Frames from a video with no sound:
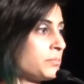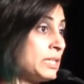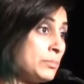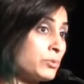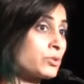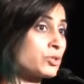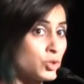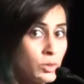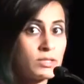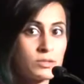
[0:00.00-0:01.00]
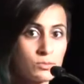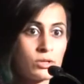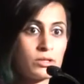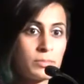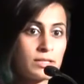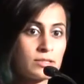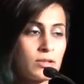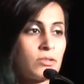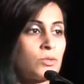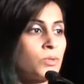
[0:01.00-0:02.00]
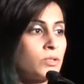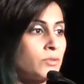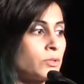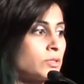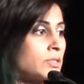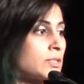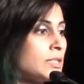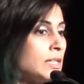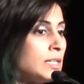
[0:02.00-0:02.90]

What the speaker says: People's Choice Award, based on the Twitter votes,